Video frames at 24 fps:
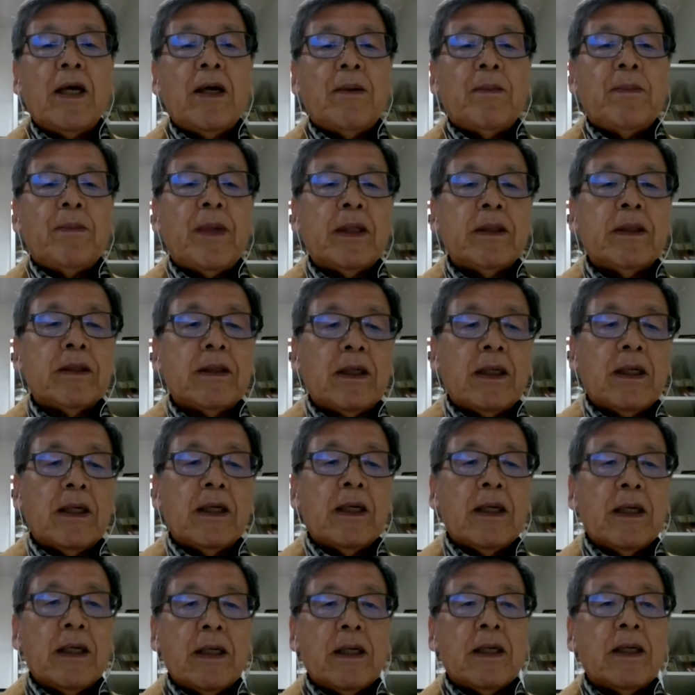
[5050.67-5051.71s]
But
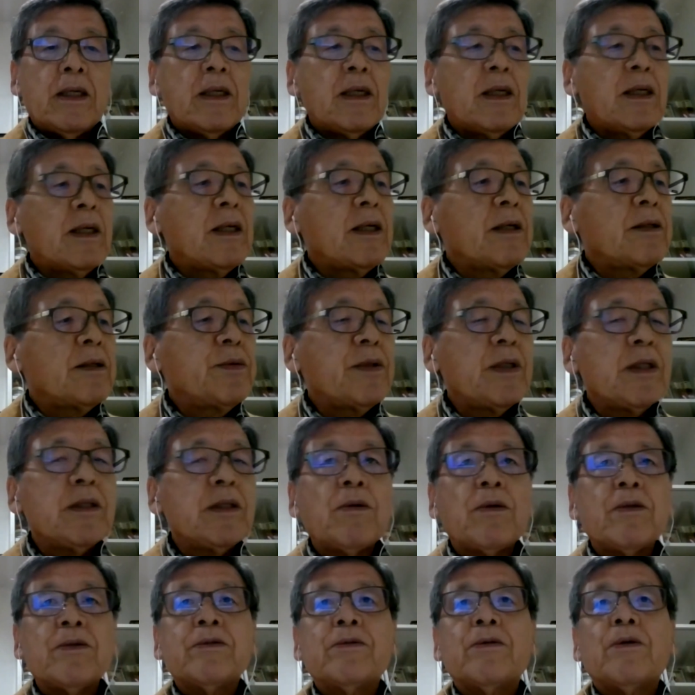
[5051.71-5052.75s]
Chris
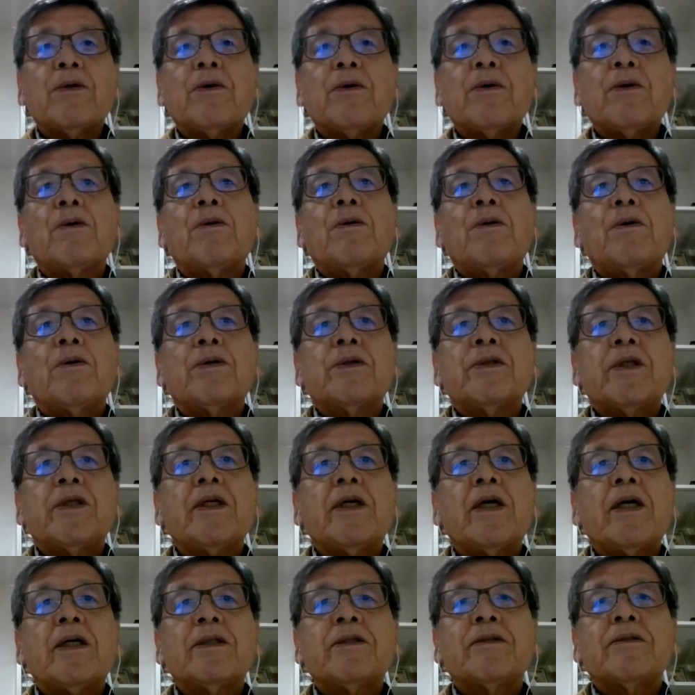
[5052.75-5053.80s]
also
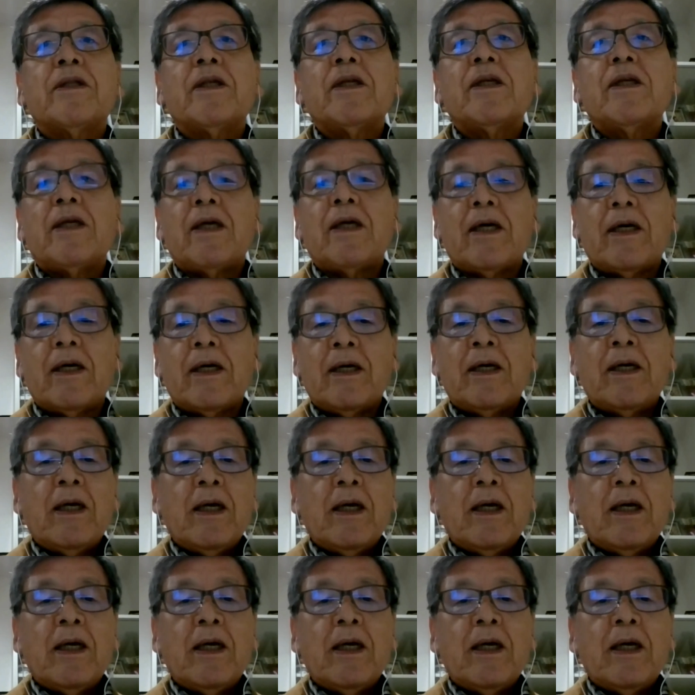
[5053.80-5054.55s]
shares the